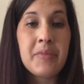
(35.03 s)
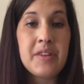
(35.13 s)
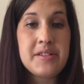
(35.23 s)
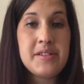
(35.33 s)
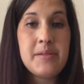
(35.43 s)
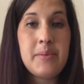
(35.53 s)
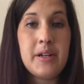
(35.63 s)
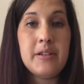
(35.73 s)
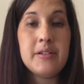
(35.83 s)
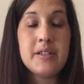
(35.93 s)
This is
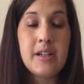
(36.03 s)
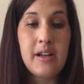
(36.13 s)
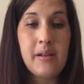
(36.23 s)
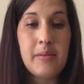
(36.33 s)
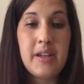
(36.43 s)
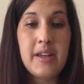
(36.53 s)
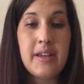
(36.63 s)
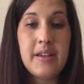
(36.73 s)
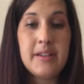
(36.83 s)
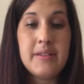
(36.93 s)
about
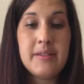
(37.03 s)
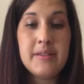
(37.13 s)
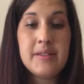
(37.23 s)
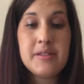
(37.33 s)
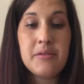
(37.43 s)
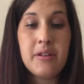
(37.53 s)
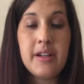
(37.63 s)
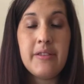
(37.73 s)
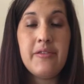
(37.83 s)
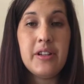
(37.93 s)
a story
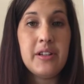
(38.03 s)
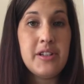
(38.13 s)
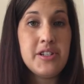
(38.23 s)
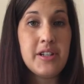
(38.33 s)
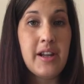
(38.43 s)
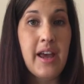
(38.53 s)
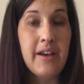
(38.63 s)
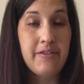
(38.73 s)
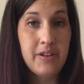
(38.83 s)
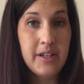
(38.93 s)
in a village in
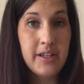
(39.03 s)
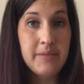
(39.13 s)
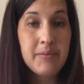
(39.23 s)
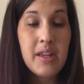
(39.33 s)
Africa,